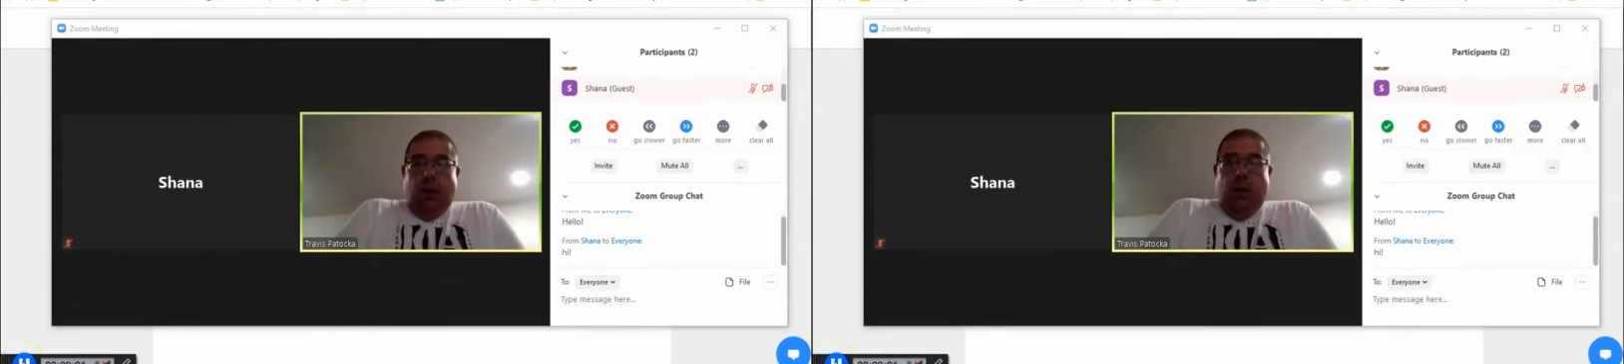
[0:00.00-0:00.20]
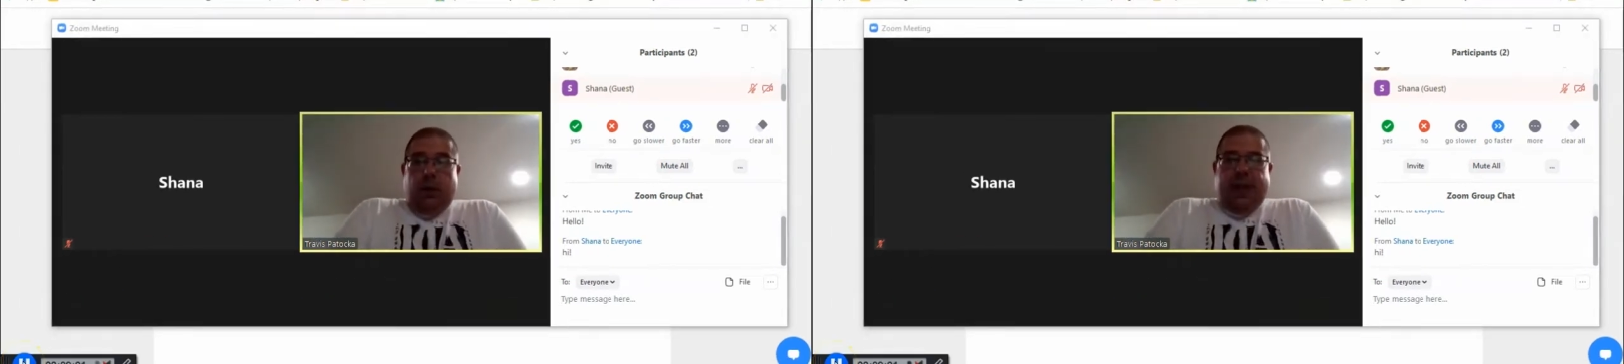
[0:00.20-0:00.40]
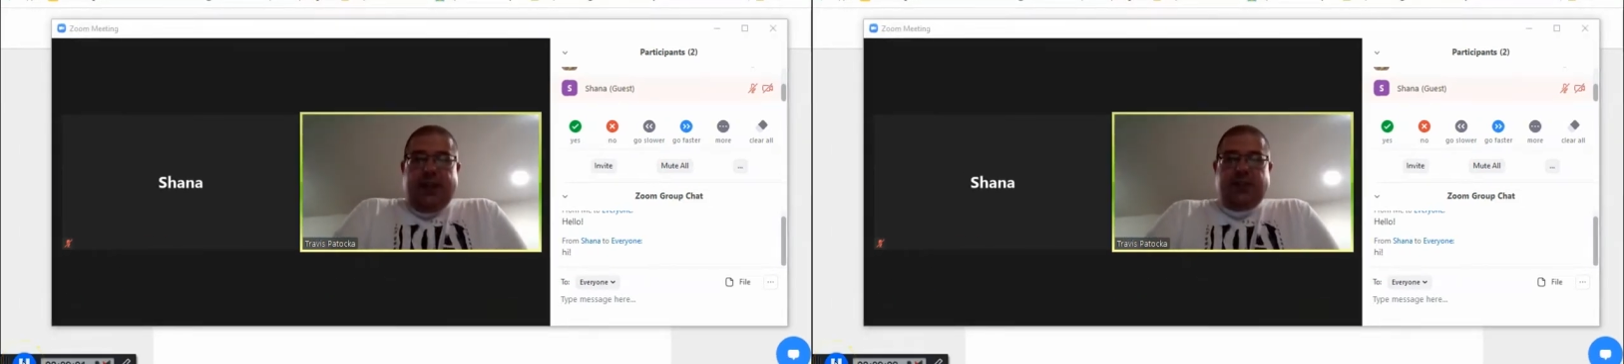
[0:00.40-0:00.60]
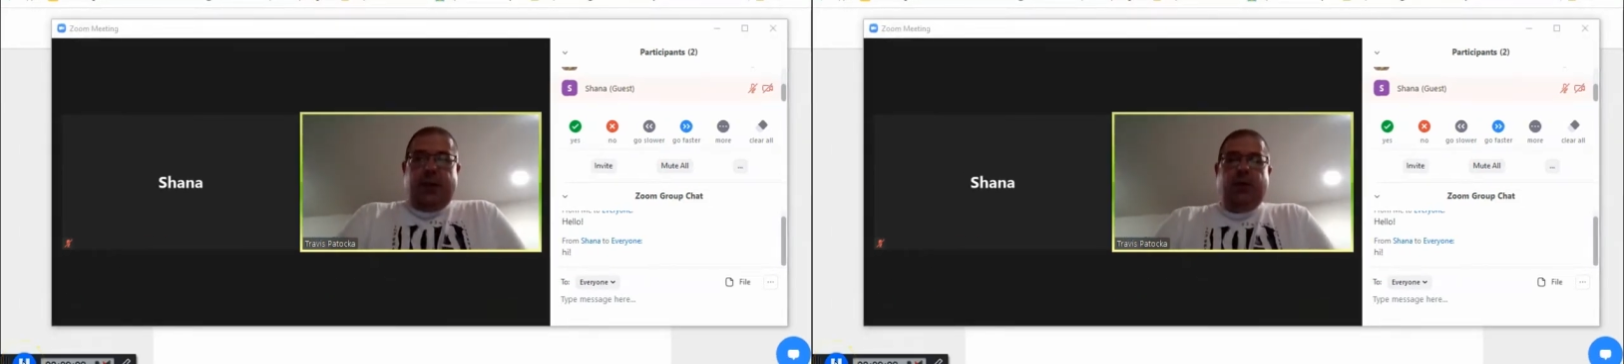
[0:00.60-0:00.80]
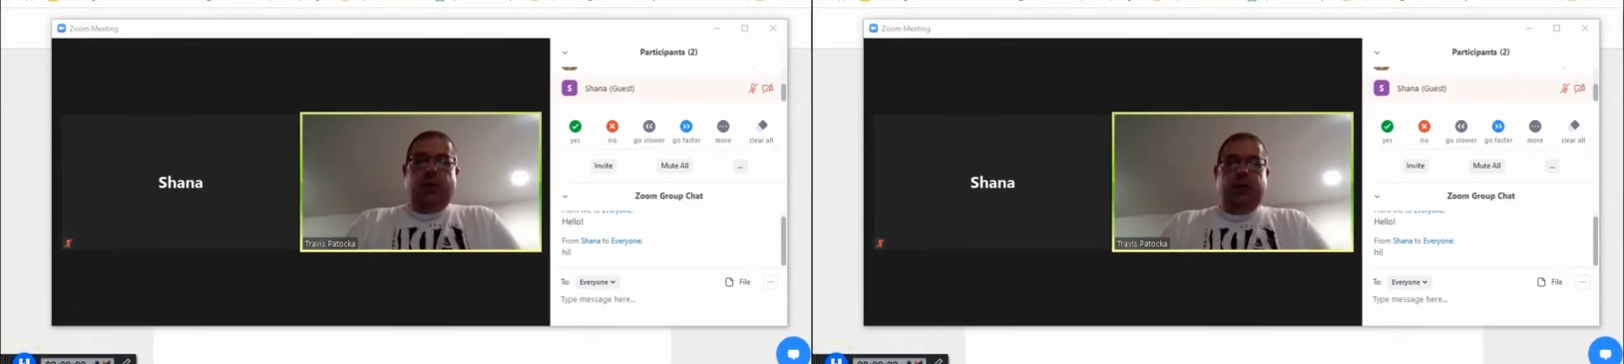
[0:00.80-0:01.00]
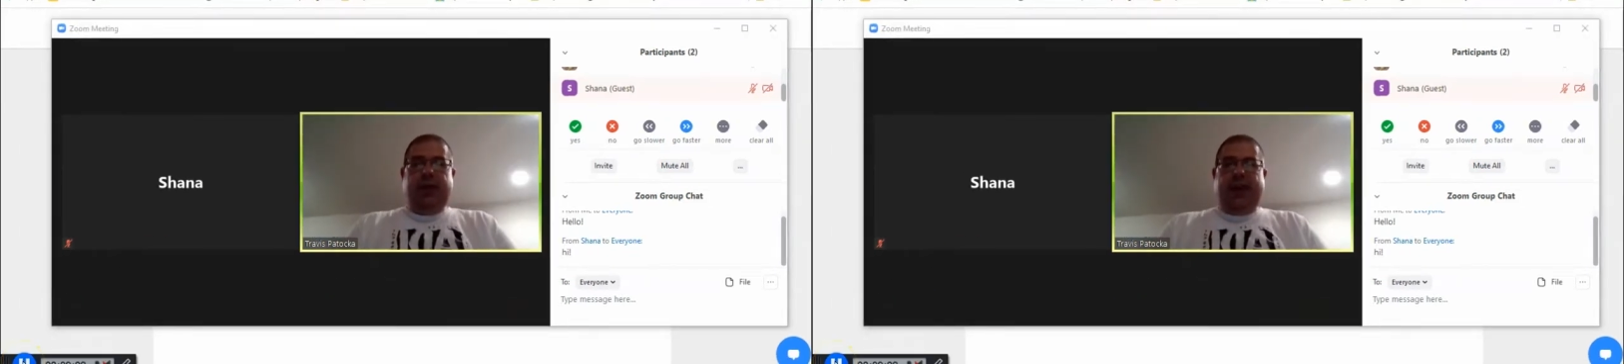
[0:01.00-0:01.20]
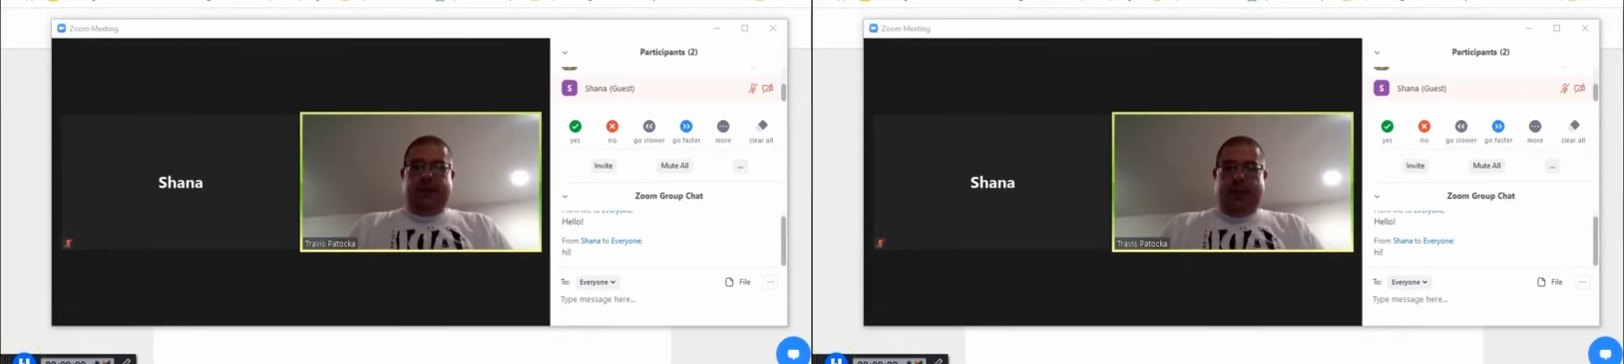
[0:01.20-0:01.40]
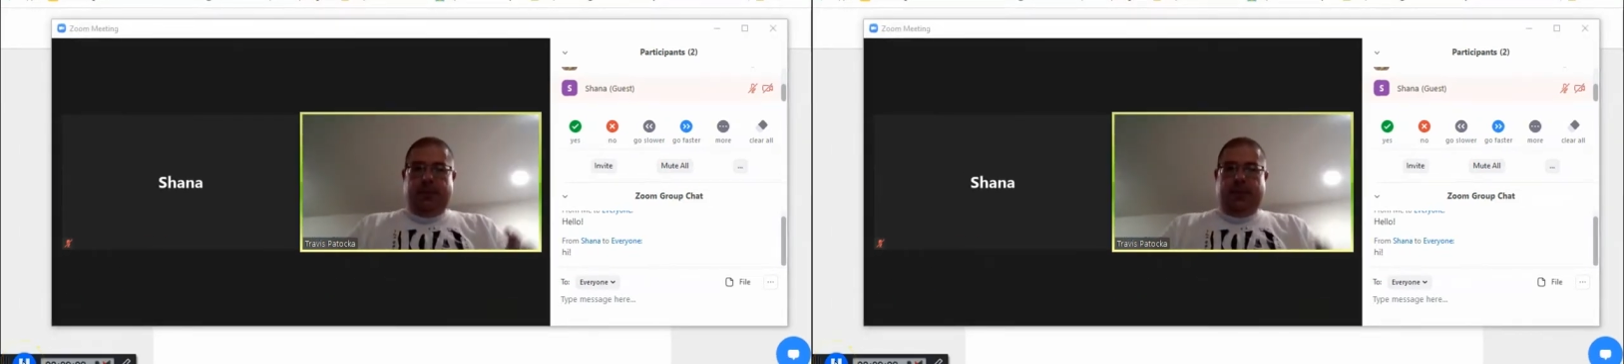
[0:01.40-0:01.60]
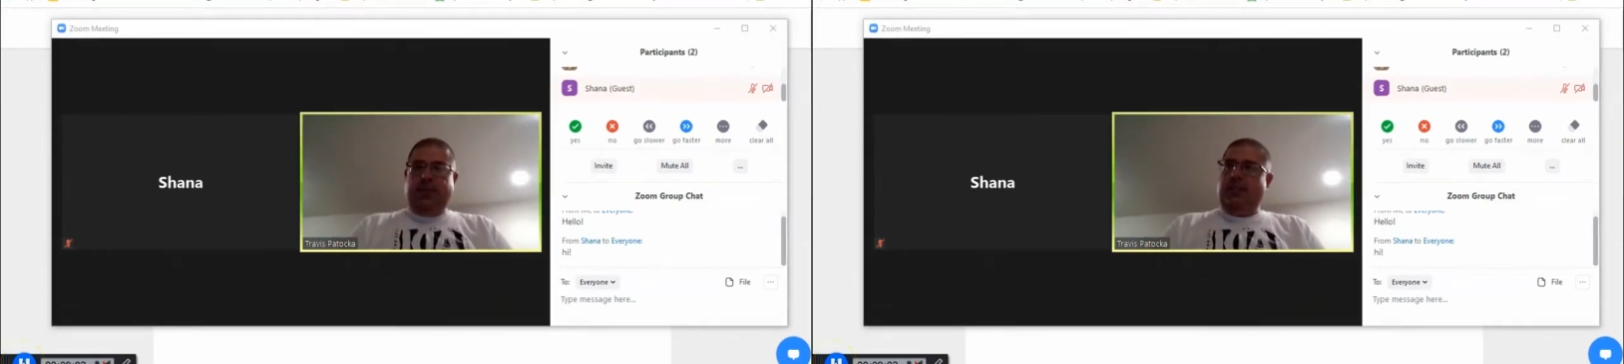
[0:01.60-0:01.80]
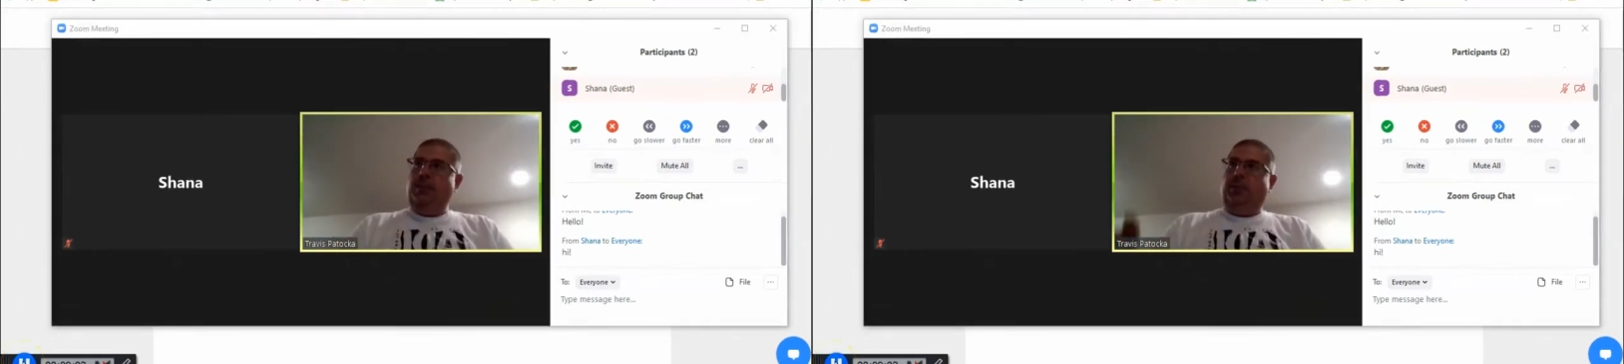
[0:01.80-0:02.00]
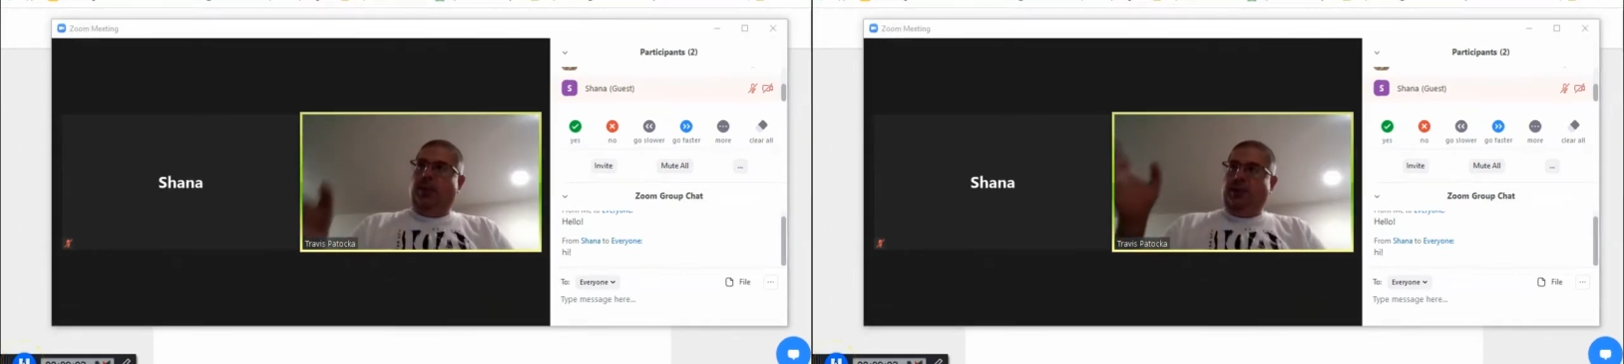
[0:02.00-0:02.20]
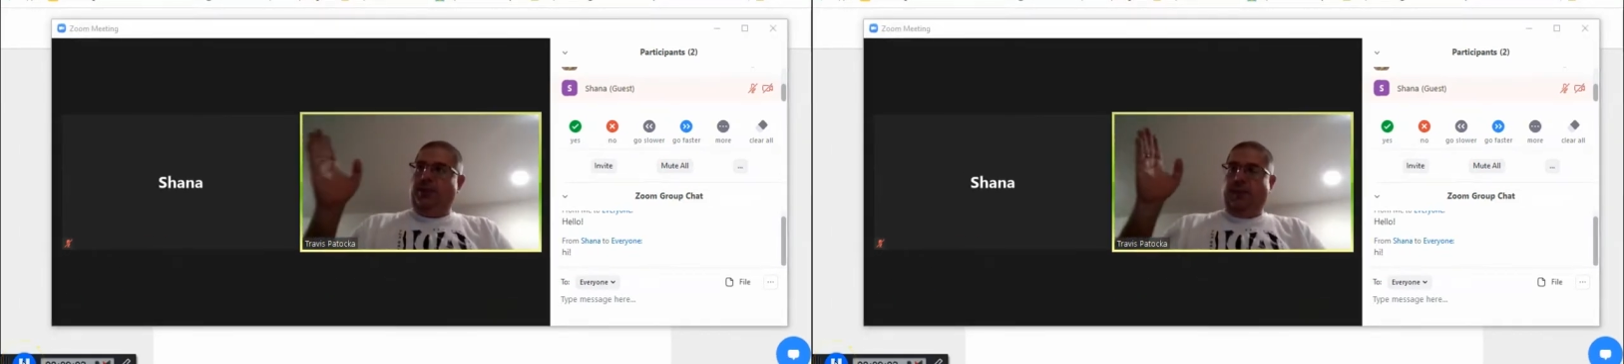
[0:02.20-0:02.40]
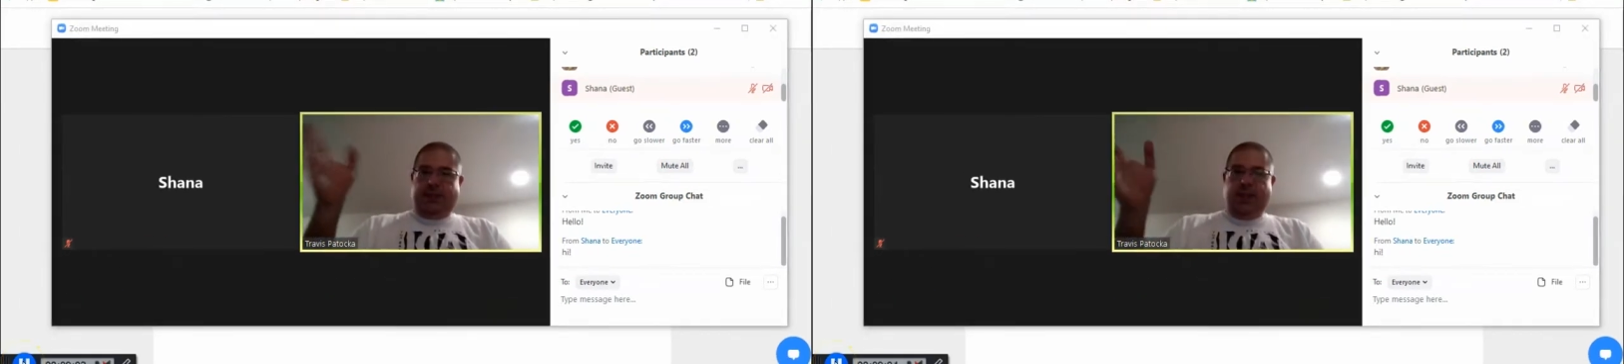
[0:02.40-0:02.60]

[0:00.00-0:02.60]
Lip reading: Okay, so I currently have my PC plugged into my